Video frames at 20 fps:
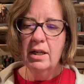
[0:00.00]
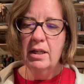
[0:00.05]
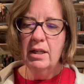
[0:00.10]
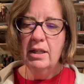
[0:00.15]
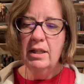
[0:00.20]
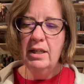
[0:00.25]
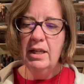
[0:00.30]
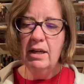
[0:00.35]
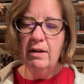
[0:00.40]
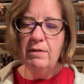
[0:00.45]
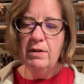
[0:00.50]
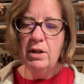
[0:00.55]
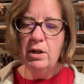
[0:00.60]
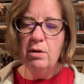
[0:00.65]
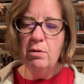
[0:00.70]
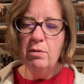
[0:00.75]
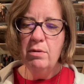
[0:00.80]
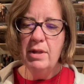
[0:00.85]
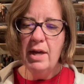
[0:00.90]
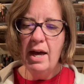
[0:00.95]
Give
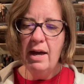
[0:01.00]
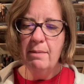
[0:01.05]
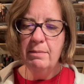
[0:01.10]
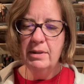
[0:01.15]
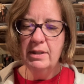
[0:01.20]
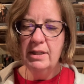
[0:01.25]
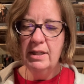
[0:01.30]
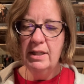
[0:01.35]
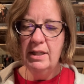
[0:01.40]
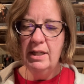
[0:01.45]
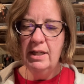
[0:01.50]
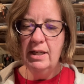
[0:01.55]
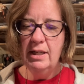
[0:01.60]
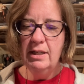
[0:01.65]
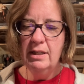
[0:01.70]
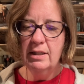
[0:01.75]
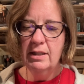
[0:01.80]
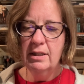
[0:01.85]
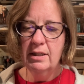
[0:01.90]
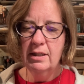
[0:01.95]
you them to
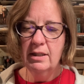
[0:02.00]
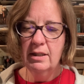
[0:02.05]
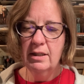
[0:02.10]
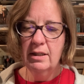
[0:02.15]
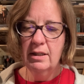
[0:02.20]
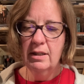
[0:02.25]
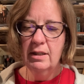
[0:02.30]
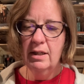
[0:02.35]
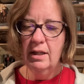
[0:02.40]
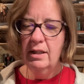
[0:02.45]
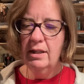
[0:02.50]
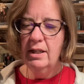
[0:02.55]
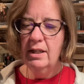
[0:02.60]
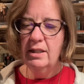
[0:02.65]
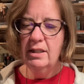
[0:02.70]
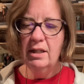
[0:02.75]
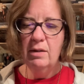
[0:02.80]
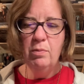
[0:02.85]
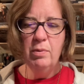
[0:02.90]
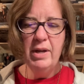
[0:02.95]
eat. And they
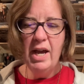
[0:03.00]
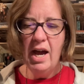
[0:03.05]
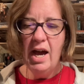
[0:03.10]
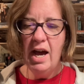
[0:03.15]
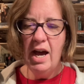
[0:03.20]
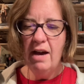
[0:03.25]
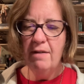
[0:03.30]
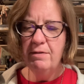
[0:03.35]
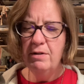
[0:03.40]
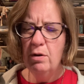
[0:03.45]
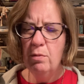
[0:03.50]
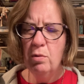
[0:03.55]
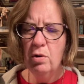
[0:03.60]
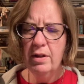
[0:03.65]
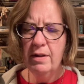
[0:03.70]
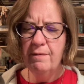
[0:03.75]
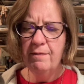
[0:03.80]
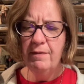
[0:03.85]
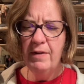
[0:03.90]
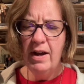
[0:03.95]
said, We have no more
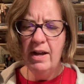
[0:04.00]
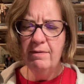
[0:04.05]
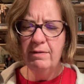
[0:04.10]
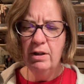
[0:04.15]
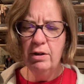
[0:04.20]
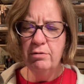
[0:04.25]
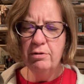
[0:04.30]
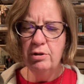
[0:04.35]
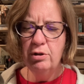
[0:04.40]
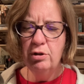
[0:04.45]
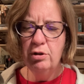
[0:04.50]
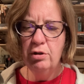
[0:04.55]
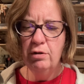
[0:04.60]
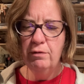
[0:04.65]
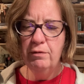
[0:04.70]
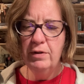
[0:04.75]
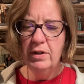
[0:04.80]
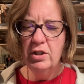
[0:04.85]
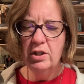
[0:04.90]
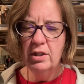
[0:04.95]
than five loaves and two
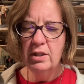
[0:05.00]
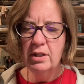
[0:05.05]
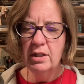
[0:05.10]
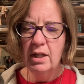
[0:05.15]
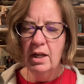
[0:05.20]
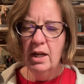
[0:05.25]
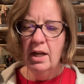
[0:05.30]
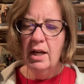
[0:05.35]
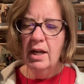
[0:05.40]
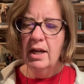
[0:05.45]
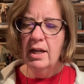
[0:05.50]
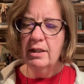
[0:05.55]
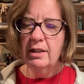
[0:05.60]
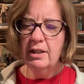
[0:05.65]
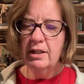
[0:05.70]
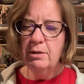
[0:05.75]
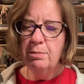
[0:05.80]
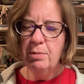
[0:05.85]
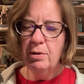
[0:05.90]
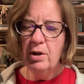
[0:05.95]
fishes,
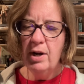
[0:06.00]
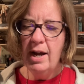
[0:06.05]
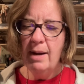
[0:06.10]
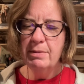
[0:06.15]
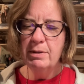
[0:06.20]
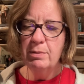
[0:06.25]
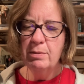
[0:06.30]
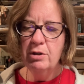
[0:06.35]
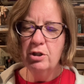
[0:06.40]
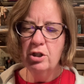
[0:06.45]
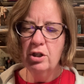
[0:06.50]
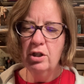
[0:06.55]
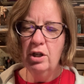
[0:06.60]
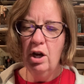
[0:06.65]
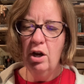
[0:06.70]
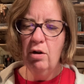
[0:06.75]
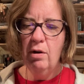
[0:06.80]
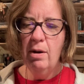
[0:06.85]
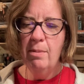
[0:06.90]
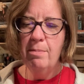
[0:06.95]
unless perhaps we should
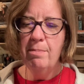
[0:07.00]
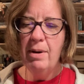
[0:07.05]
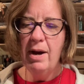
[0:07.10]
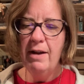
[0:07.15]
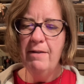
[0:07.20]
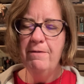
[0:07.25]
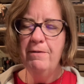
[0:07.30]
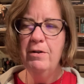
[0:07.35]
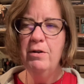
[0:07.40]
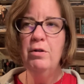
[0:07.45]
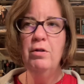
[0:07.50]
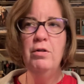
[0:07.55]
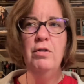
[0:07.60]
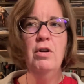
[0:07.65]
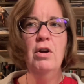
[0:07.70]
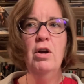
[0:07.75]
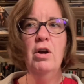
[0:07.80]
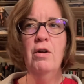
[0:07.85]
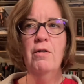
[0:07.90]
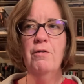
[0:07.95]
go and buy food
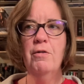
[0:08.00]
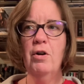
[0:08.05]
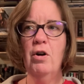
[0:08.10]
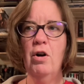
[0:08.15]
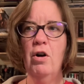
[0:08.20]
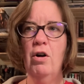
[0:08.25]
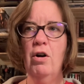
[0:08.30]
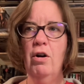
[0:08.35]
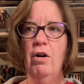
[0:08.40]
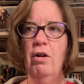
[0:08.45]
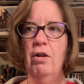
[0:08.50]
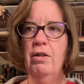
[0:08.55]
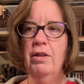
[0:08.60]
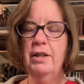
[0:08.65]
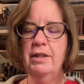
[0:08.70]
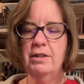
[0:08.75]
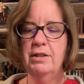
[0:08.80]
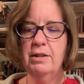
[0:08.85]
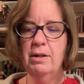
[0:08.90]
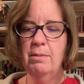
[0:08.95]
for all
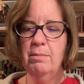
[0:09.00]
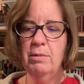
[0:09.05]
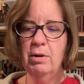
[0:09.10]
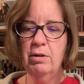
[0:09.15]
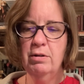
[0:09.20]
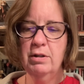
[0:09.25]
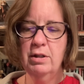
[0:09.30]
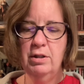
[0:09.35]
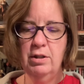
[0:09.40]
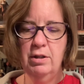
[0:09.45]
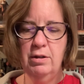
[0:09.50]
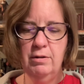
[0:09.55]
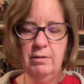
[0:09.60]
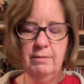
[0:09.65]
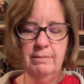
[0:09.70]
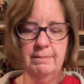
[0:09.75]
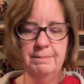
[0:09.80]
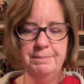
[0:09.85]
this multitude.